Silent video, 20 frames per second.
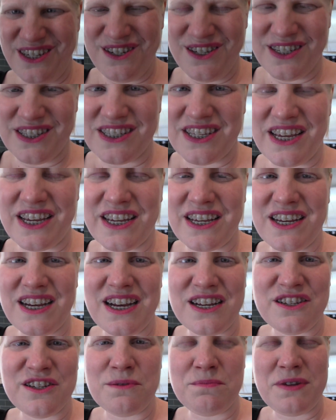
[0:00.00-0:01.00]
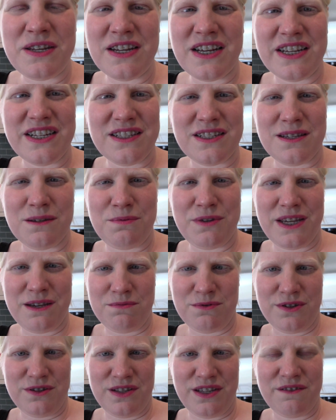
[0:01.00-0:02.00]
still it's like, gosh, it'd be nice to be
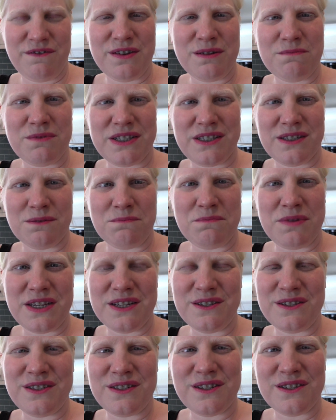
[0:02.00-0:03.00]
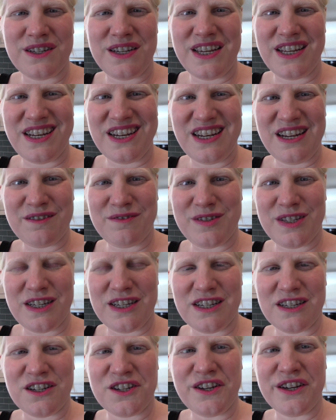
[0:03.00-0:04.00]
able to leave him with some meals so that he didn't have
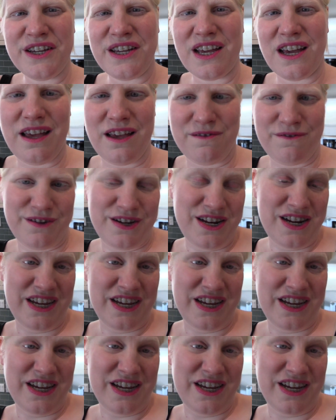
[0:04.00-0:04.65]
to cook every